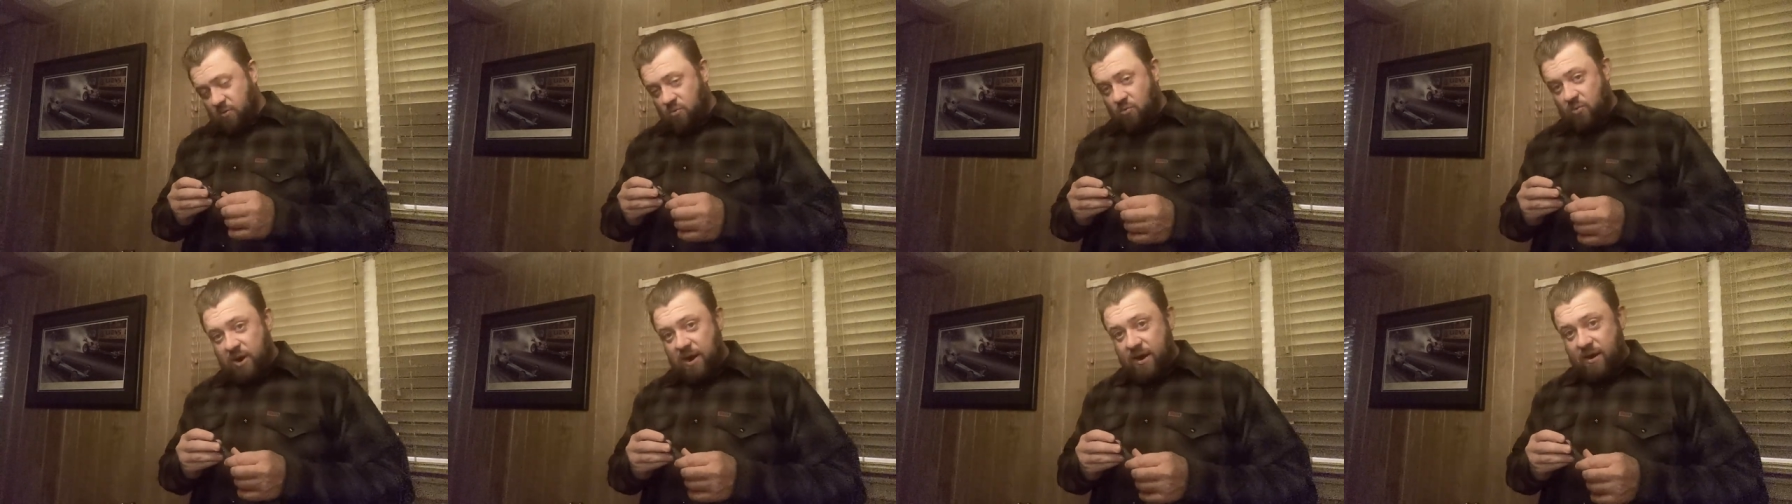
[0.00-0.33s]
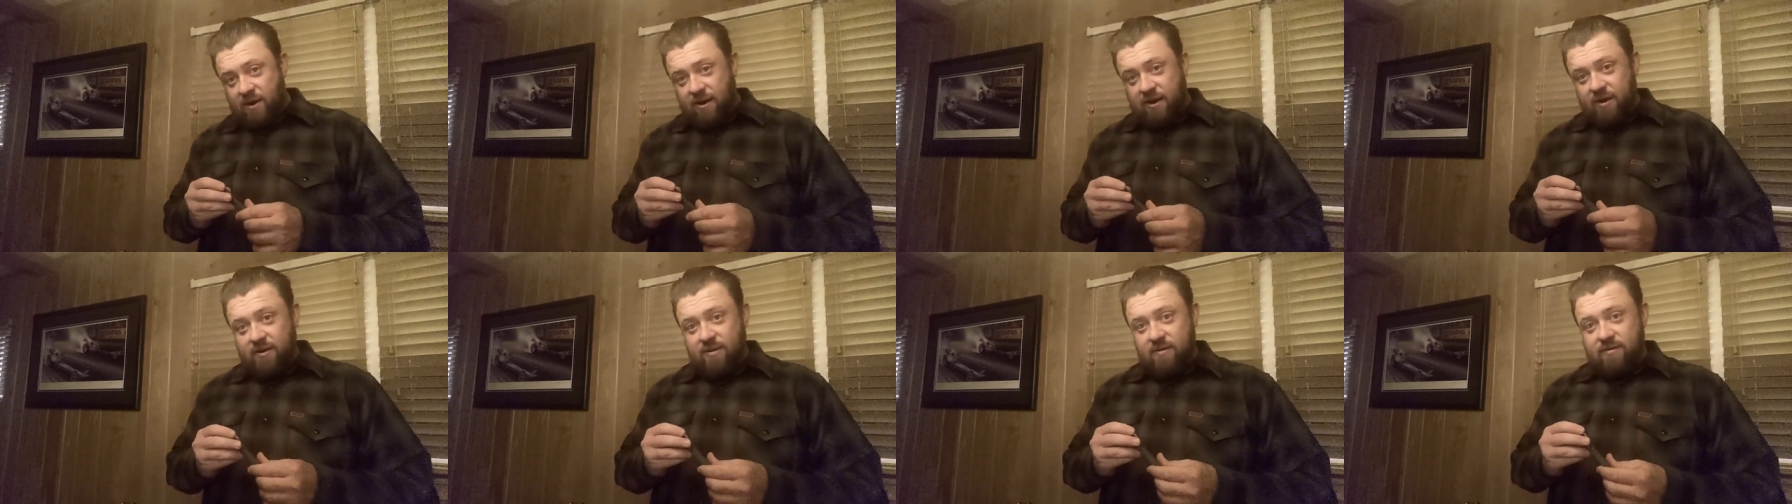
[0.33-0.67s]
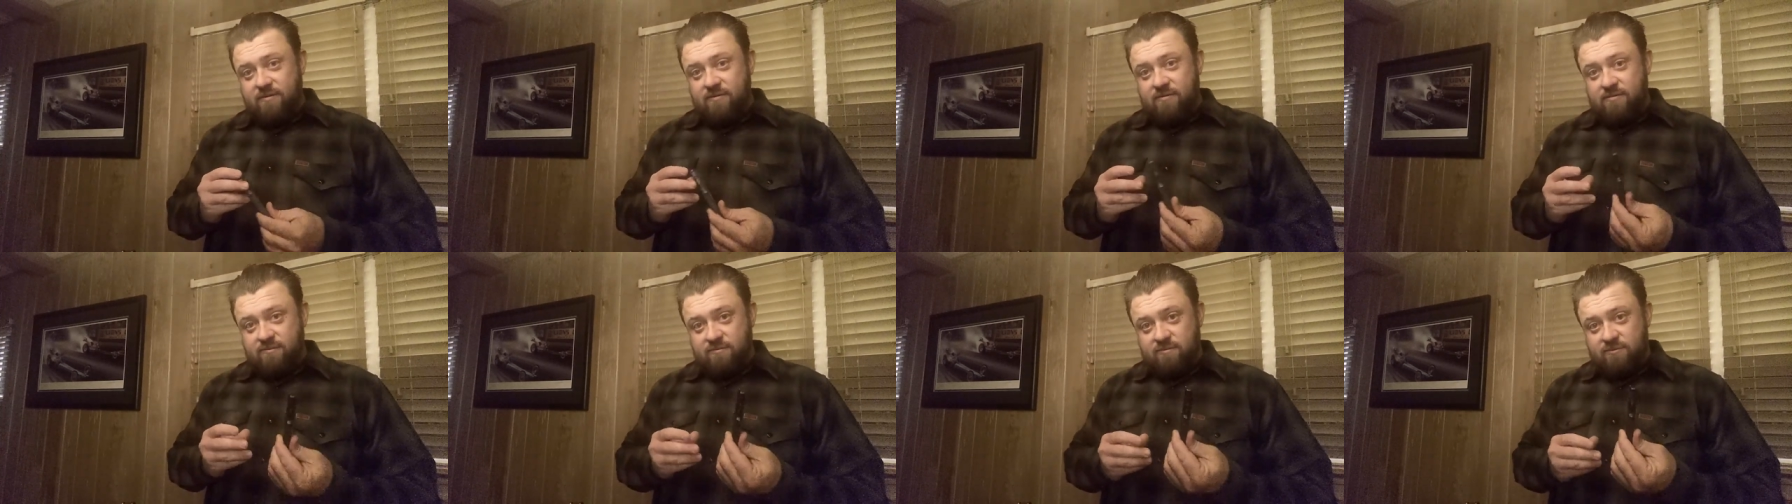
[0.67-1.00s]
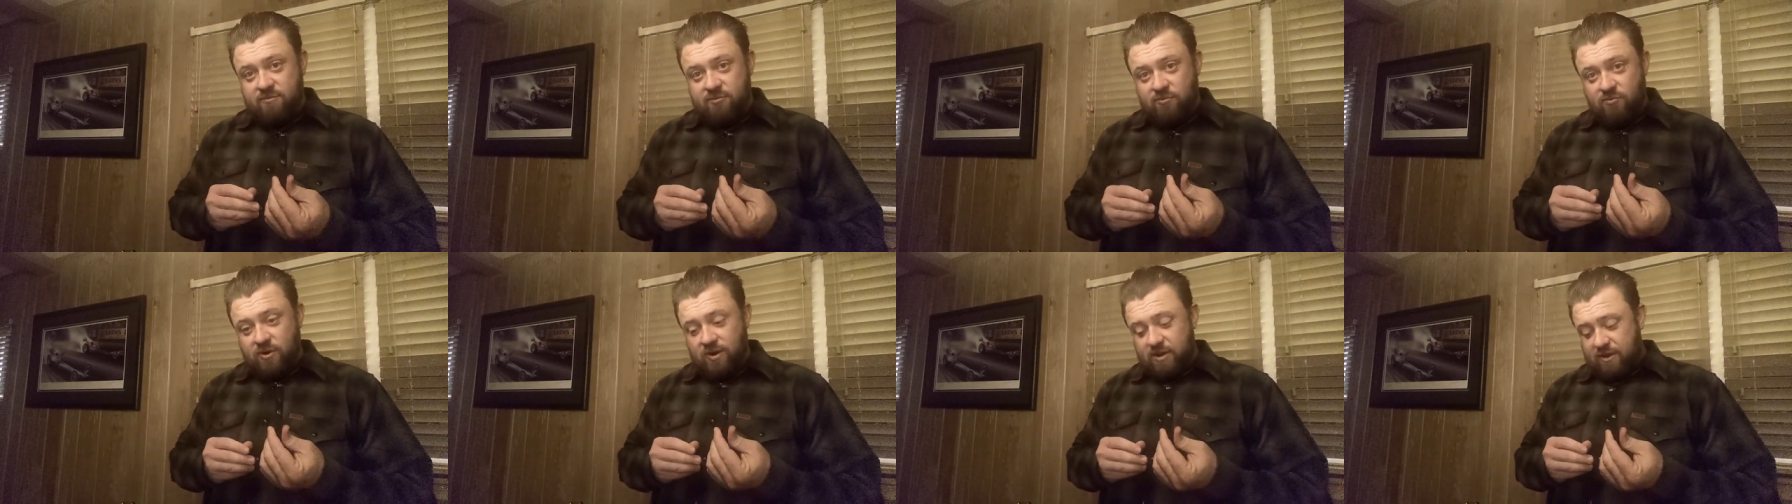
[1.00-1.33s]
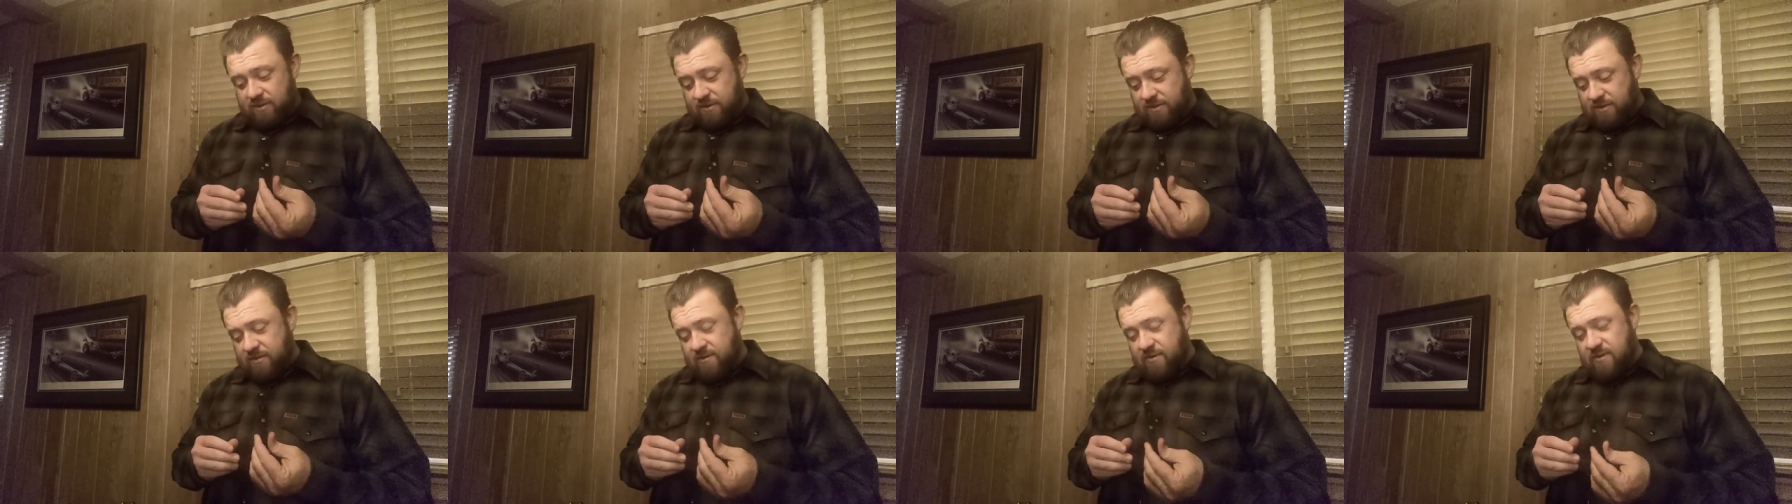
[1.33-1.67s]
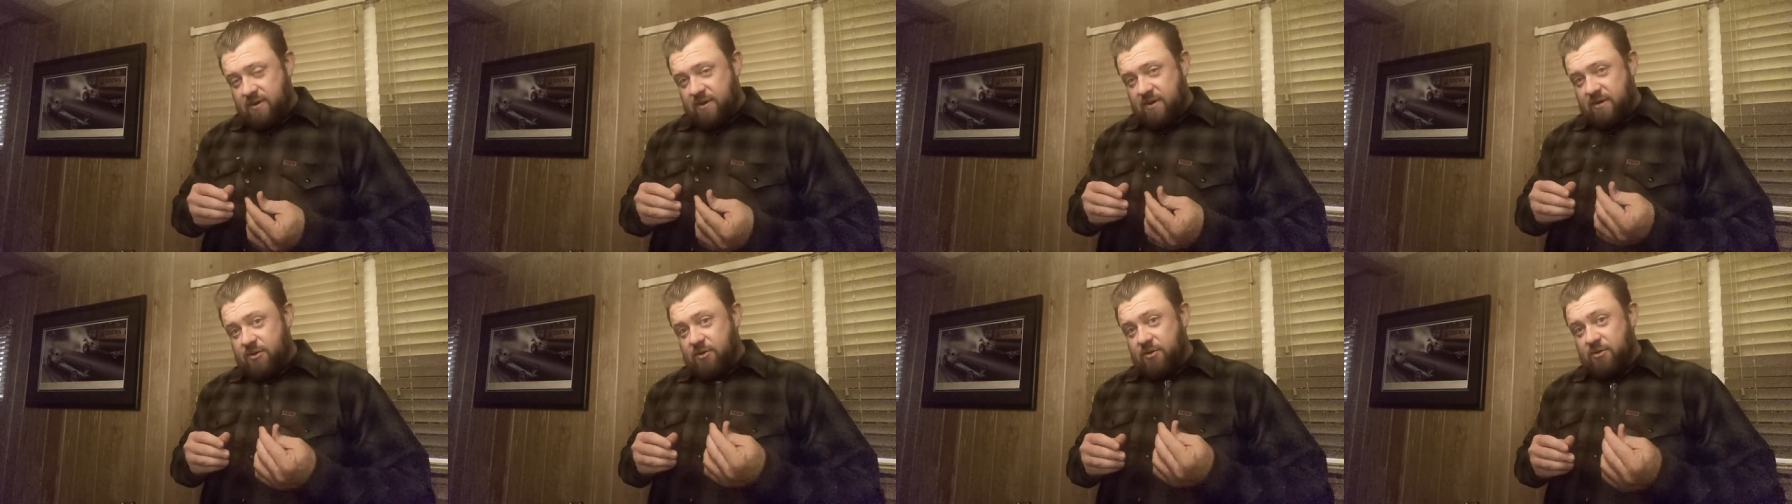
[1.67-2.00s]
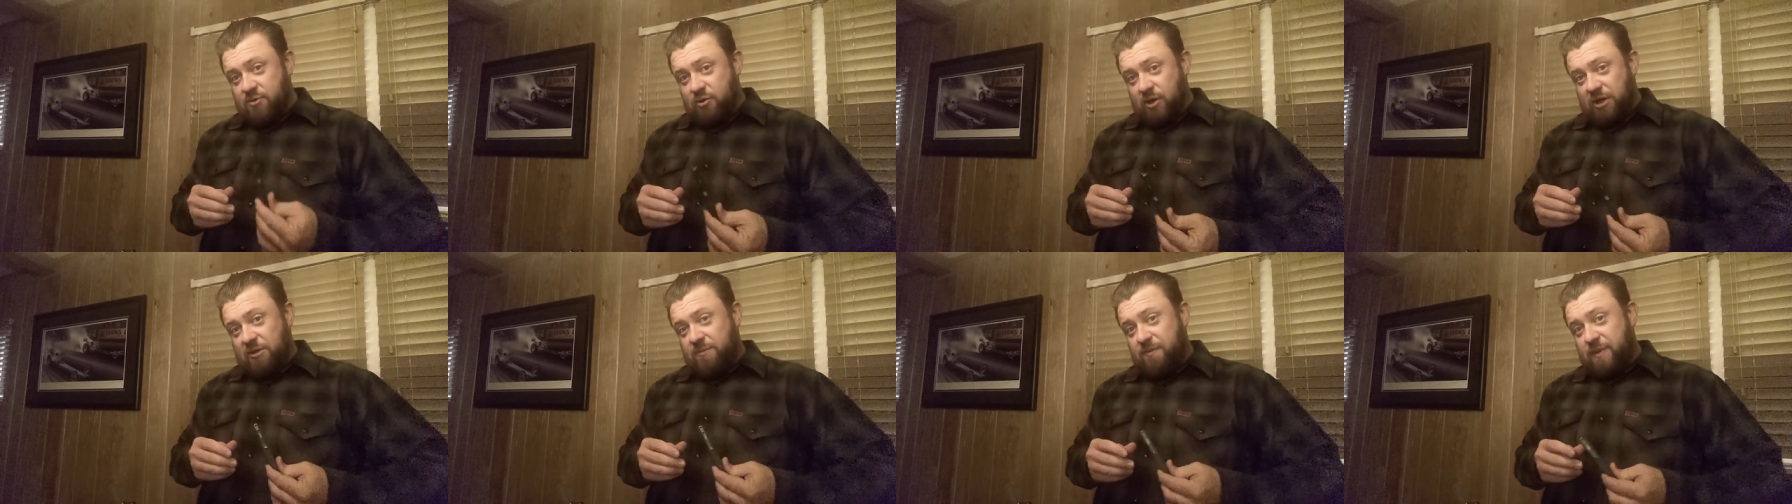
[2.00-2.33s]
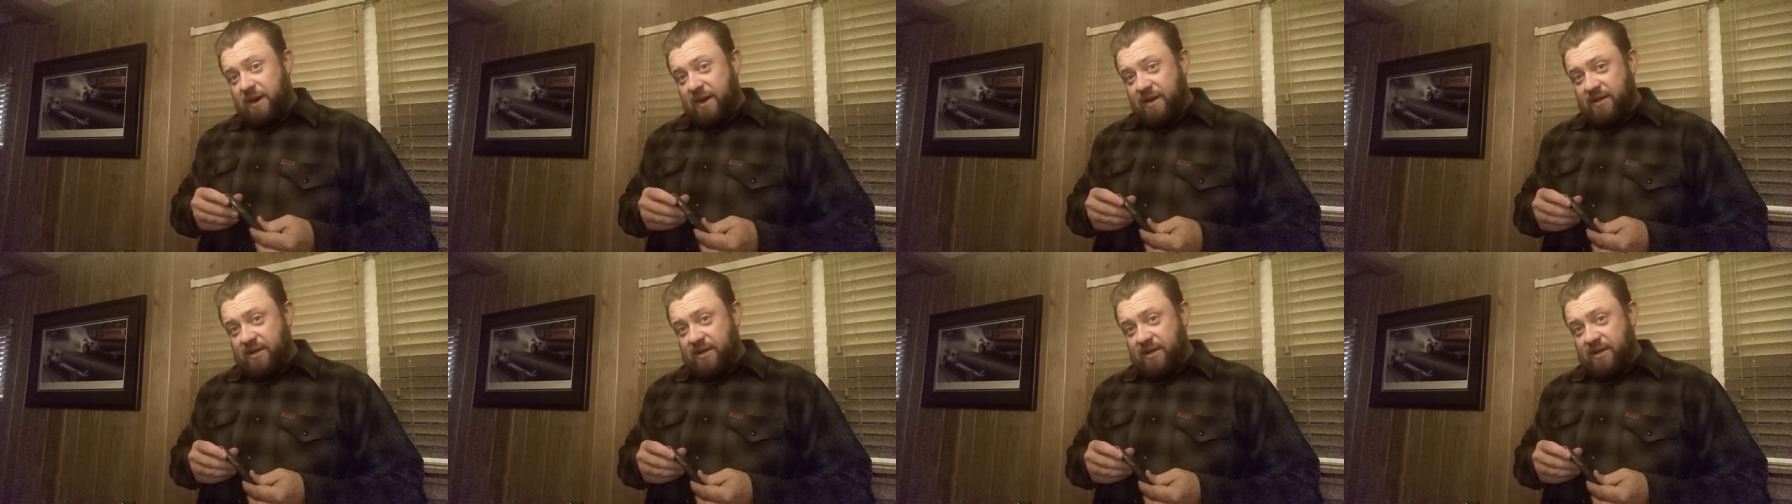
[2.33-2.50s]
wear it with dress